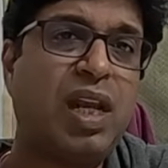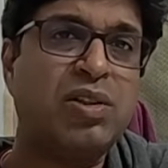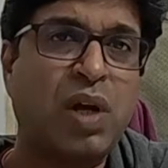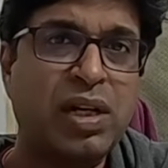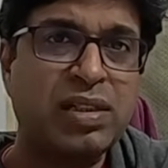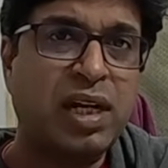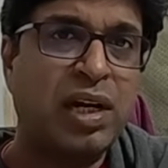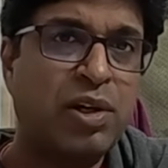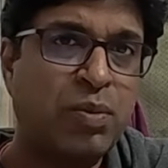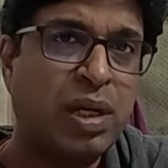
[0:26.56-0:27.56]
So I
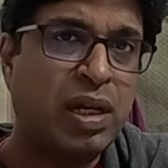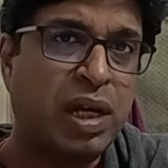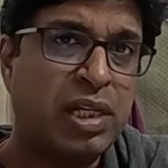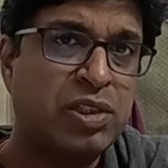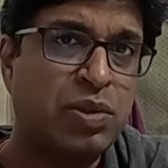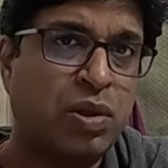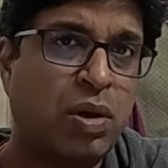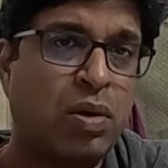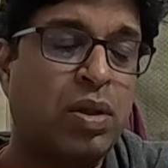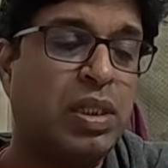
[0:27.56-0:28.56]
decided to make an ICU
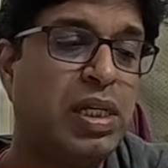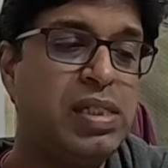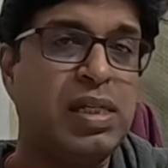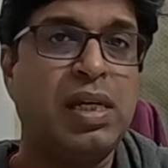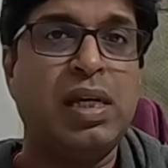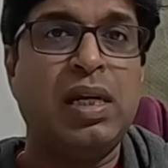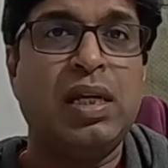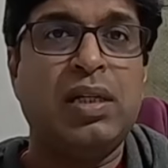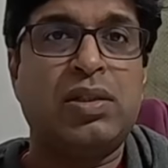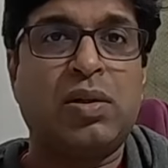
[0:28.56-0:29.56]
talk on this.
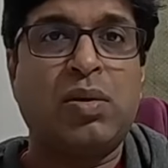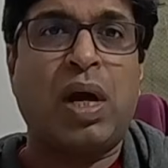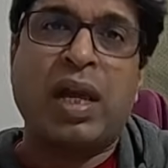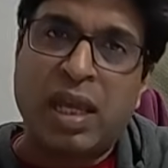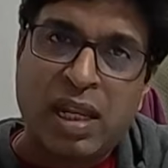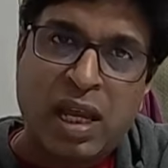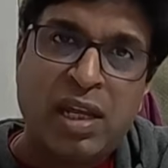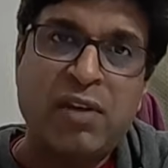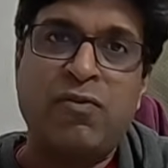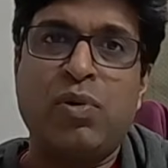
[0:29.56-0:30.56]
So again,
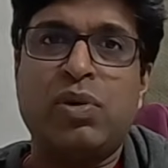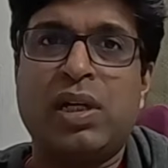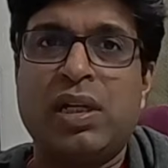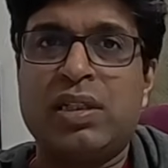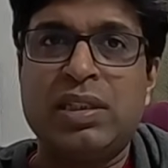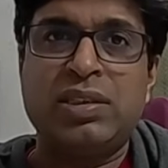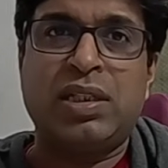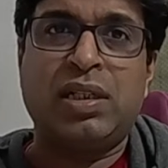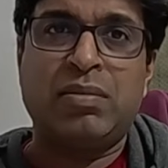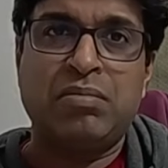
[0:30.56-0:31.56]
I reviewed the
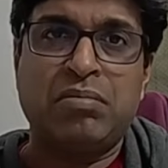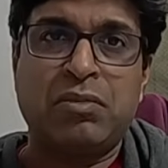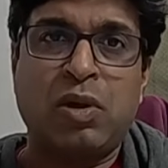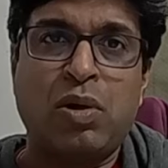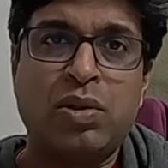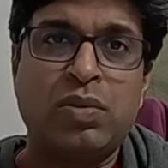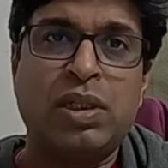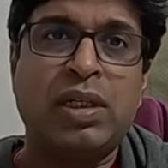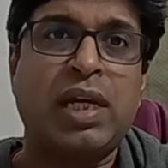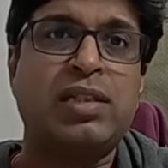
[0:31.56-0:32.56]
literature, gone
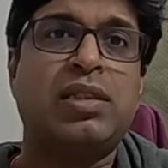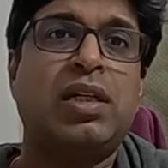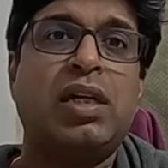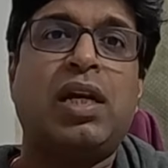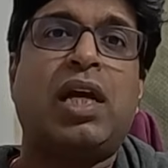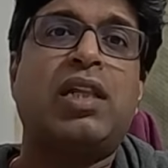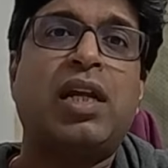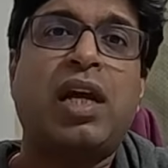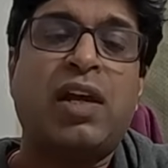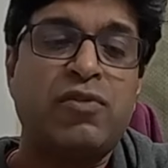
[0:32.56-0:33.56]
through the text,
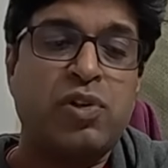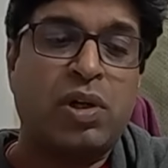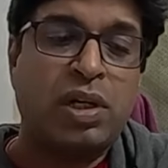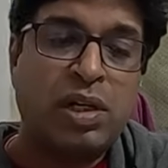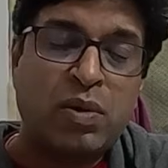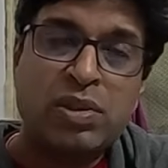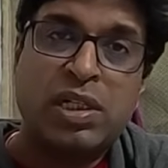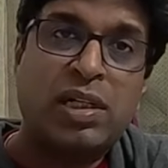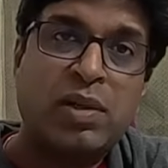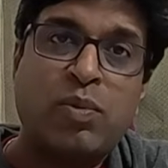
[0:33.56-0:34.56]
and then I have jotted
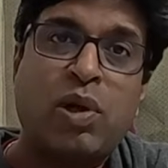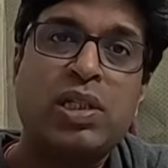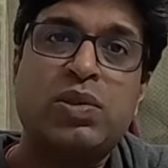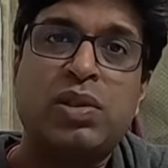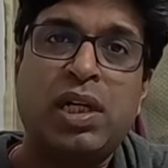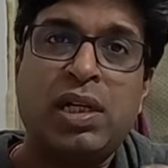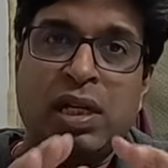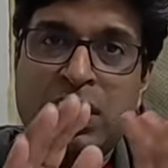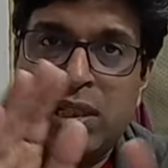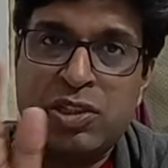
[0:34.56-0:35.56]
down certain points so
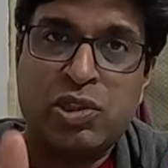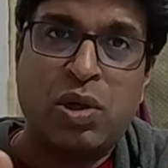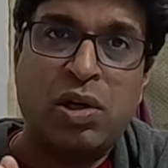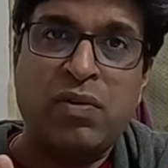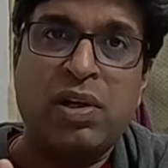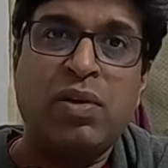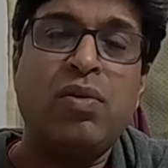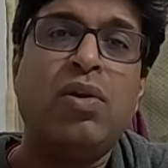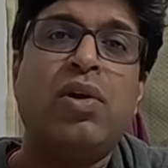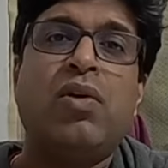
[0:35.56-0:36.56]
that in this short
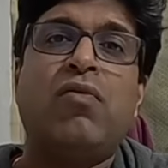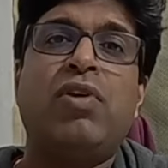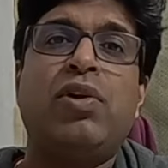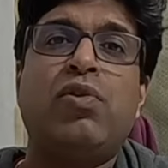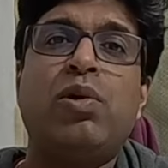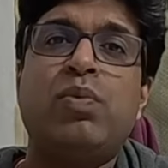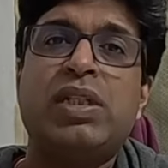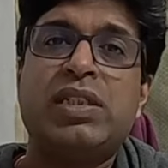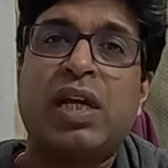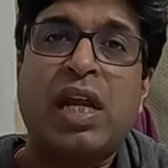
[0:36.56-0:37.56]
video, we don't
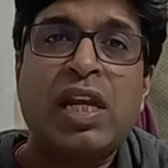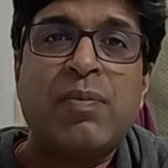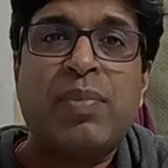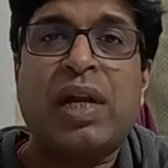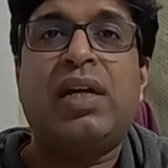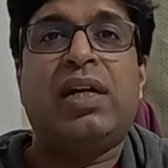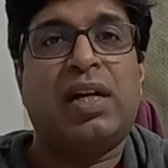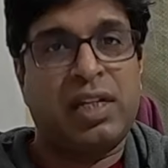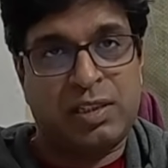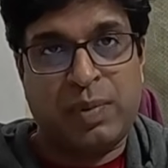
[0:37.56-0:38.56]
miss any
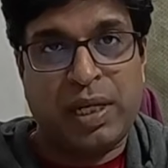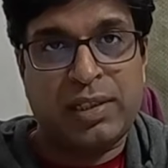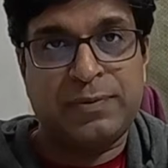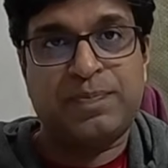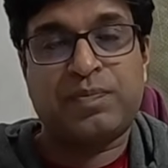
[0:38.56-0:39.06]
practical aspect.